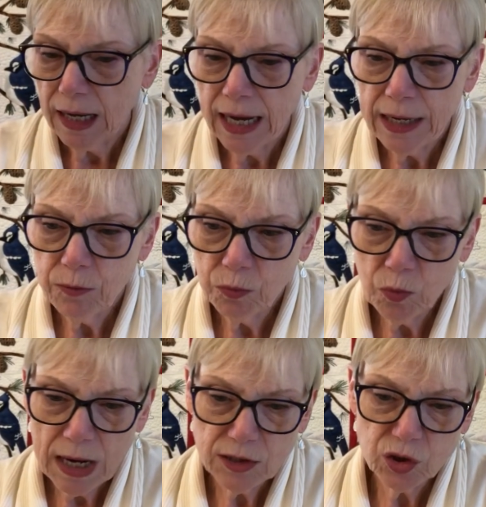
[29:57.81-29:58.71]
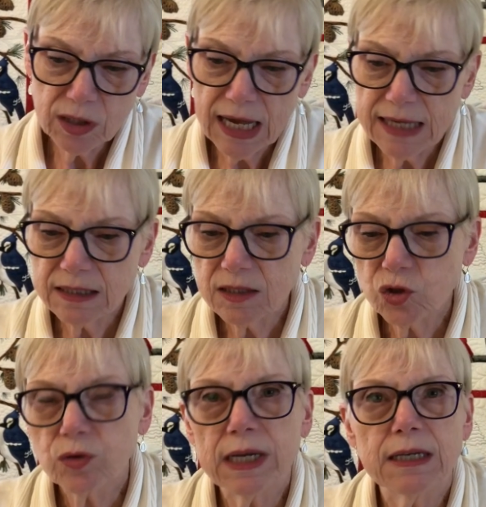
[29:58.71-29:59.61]
I want to
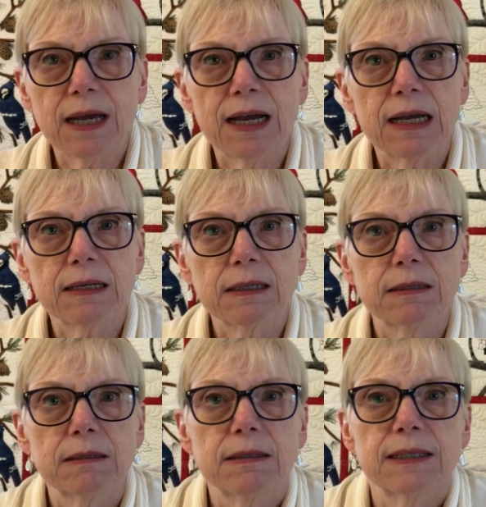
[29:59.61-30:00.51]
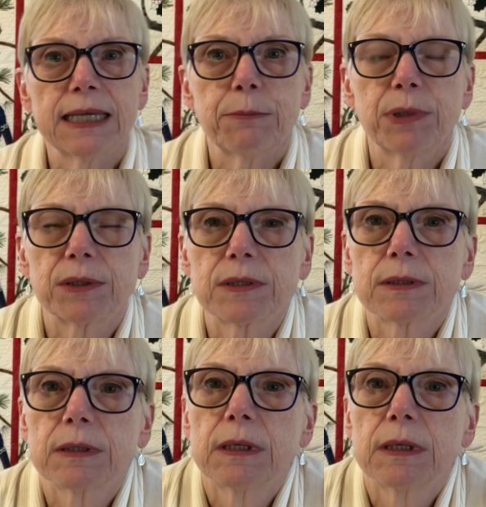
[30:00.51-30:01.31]
concentrate on samplers.